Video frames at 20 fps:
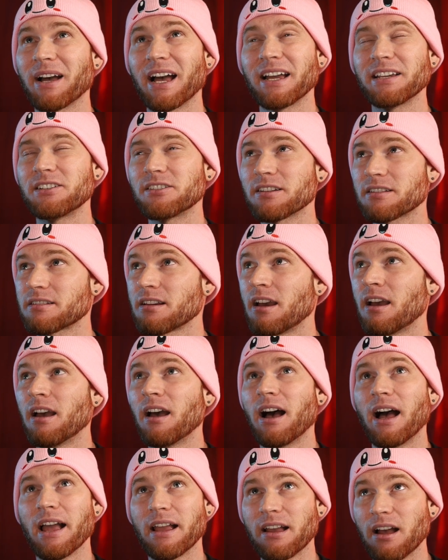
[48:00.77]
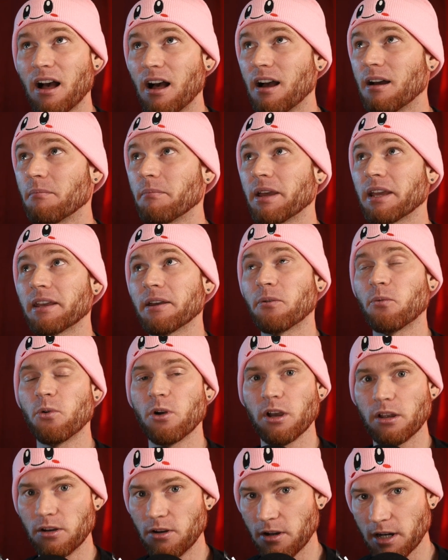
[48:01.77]
I can't make it
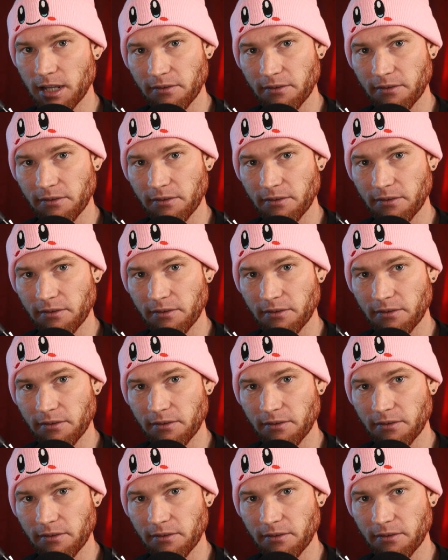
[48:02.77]
work. Not